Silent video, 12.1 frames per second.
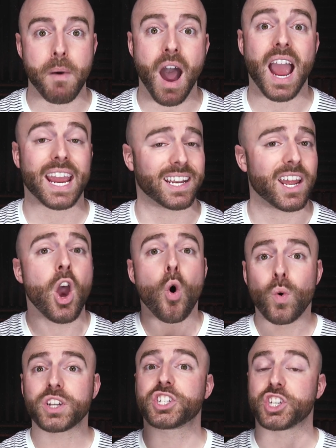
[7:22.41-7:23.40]
mine,
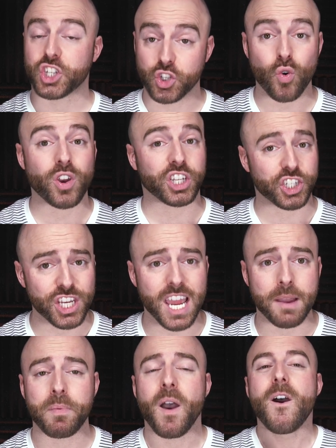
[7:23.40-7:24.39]
which destroyed a
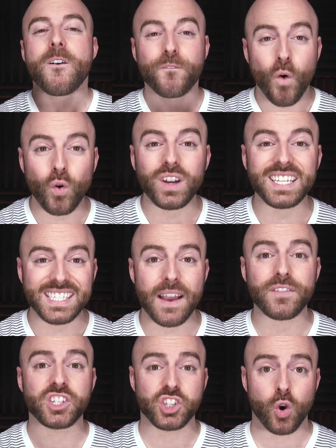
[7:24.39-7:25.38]
ship,
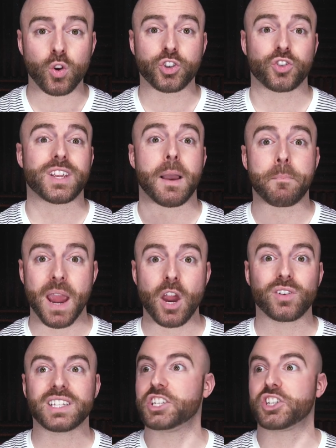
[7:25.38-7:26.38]
47 soldiers
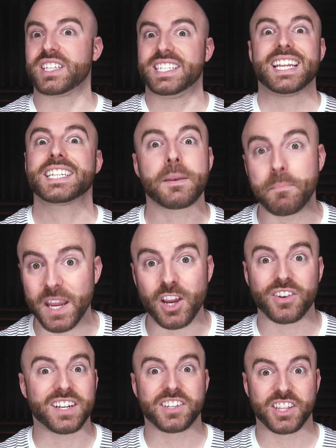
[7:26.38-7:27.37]
apparently just
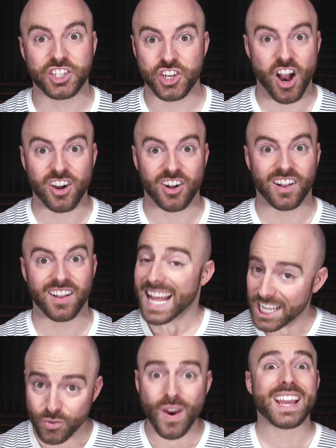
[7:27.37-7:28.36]
disappeared into the jungle.
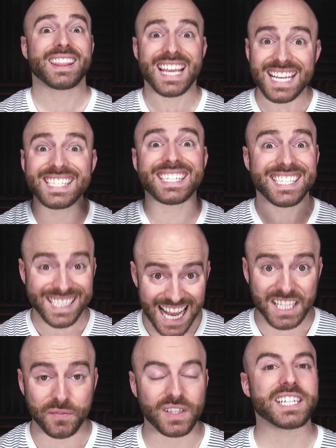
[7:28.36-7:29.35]
That's right, they
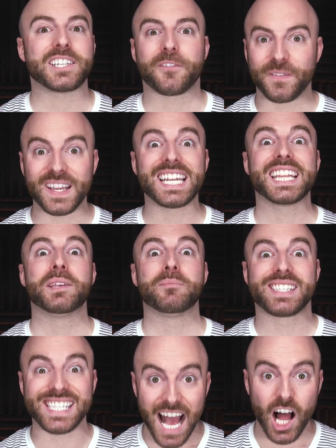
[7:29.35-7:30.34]
successfully defeated
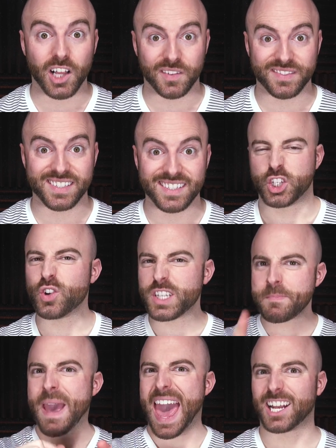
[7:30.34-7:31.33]
themselves. Choose
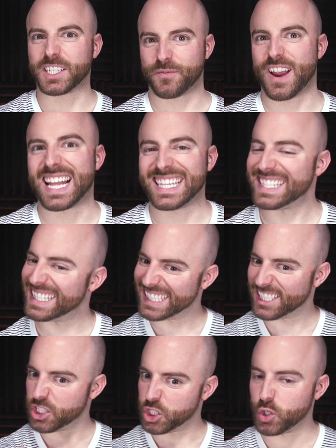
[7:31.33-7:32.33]
your battles, friends.
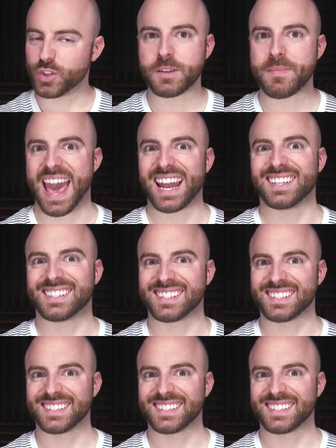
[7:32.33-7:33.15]
Choose your battles.